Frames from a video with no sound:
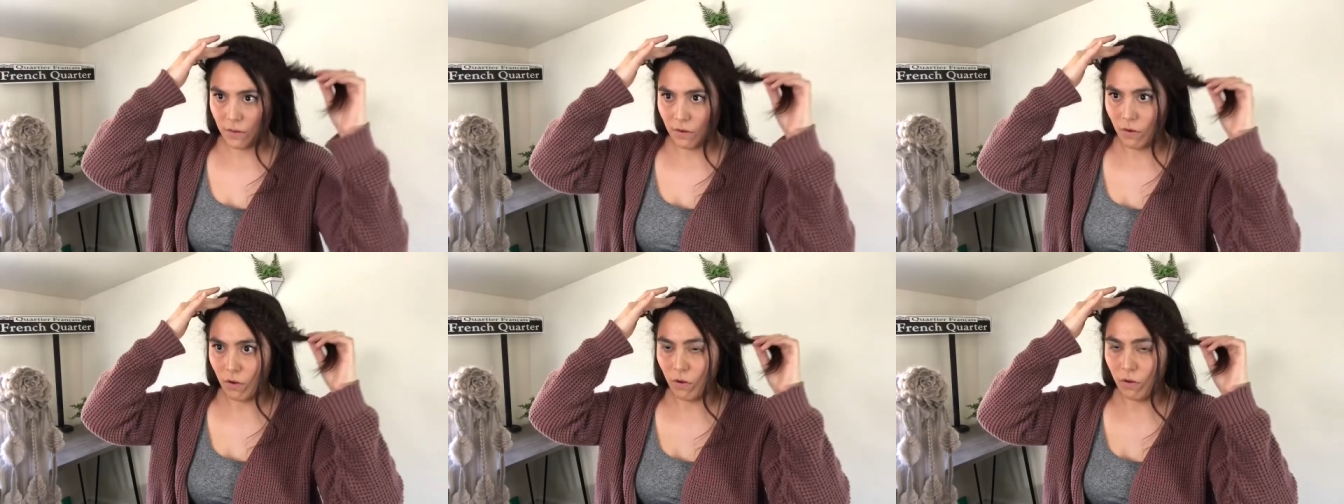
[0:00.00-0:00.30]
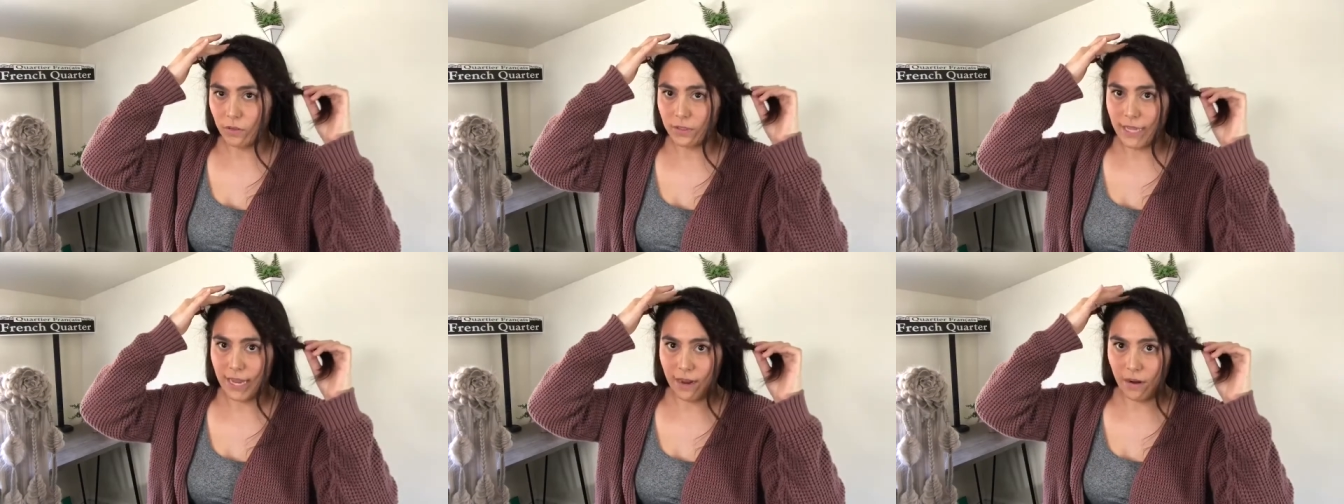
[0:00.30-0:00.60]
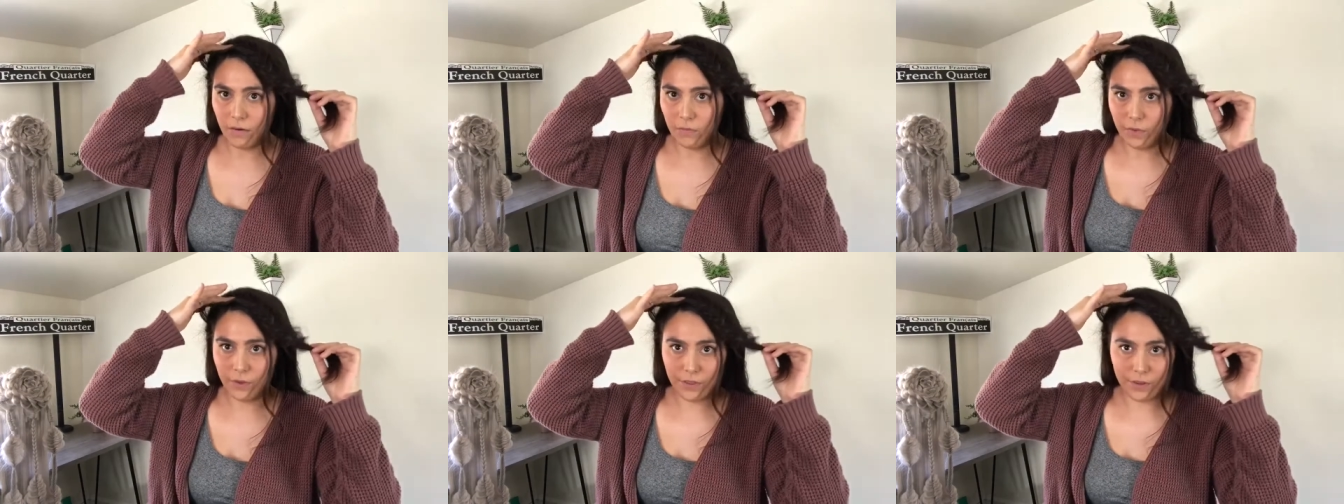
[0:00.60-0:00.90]
Hold
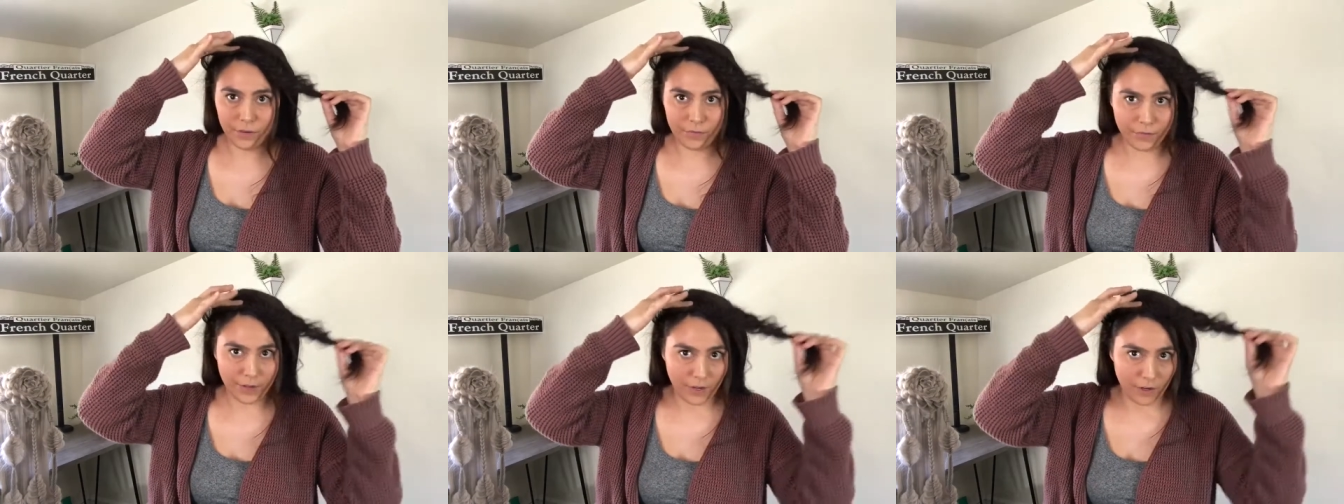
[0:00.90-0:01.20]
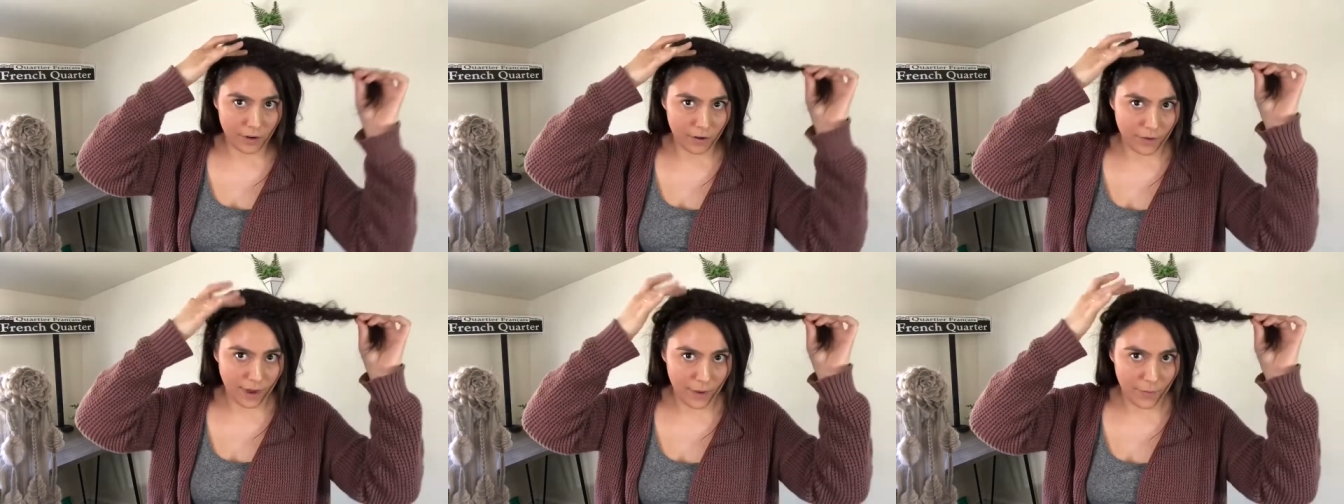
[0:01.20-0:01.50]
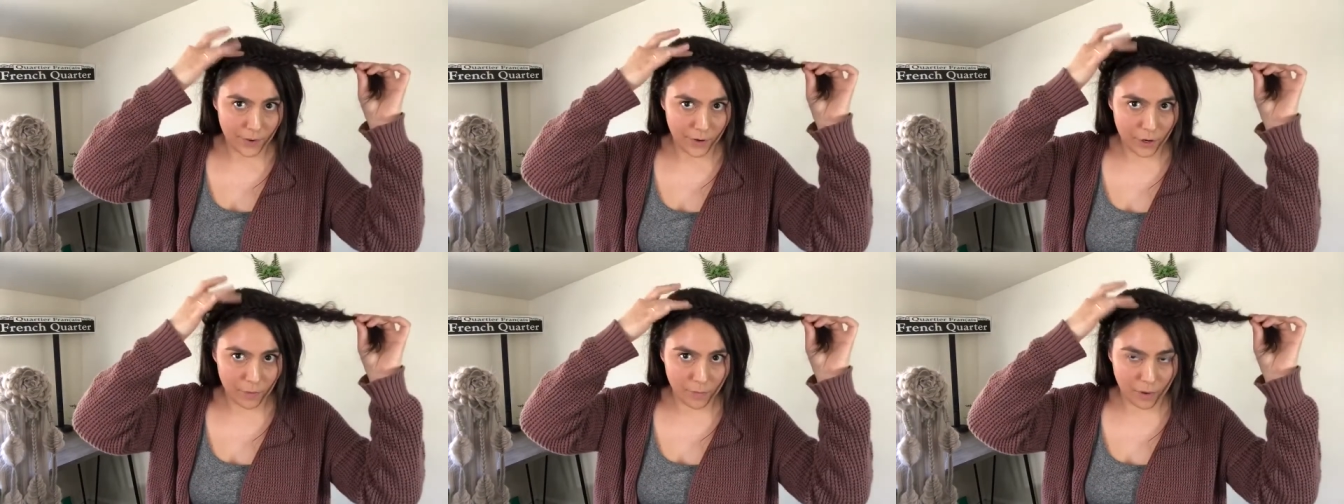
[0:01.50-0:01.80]
down with your finger right
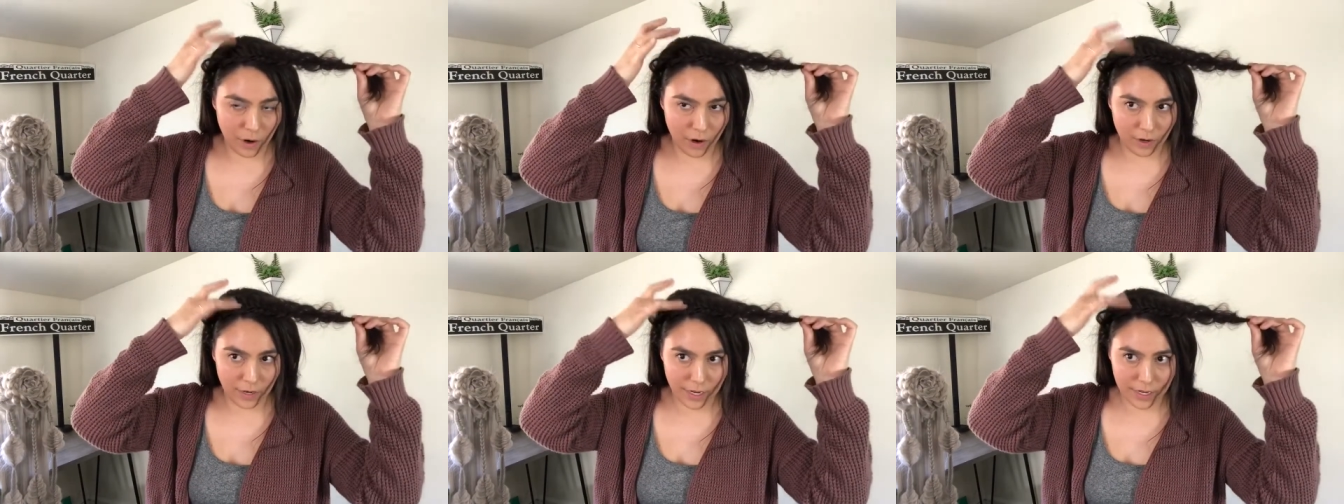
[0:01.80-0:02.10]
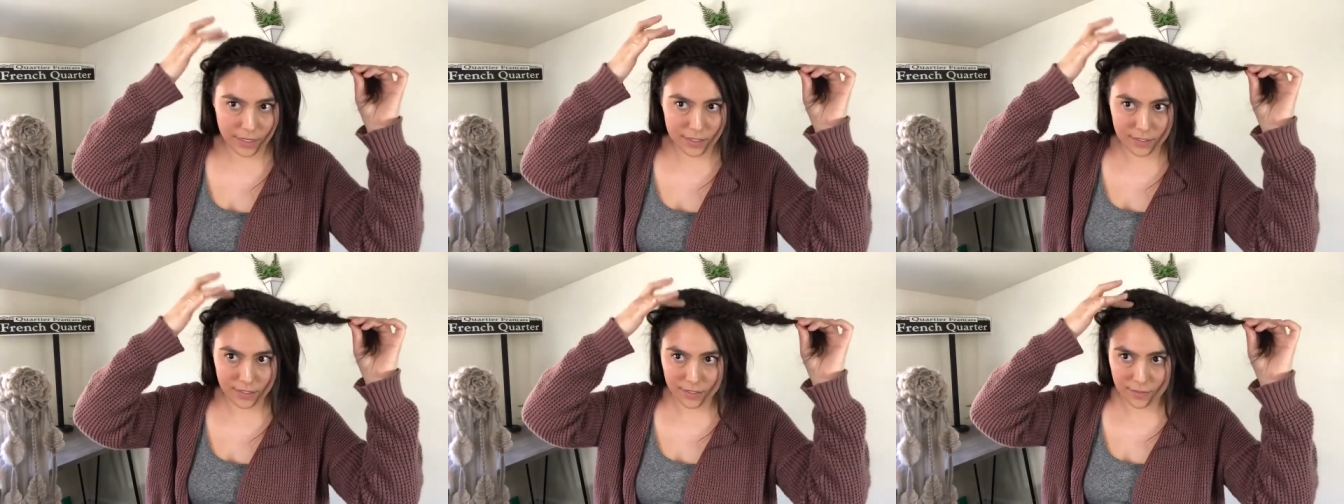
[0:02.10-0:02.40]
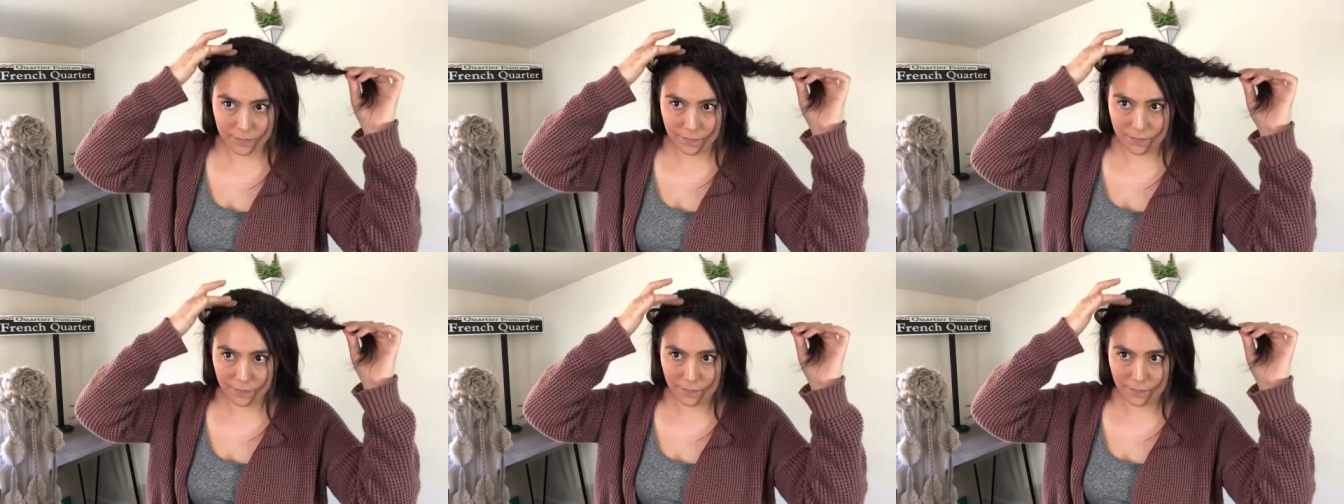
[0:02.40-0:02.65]
where your part is.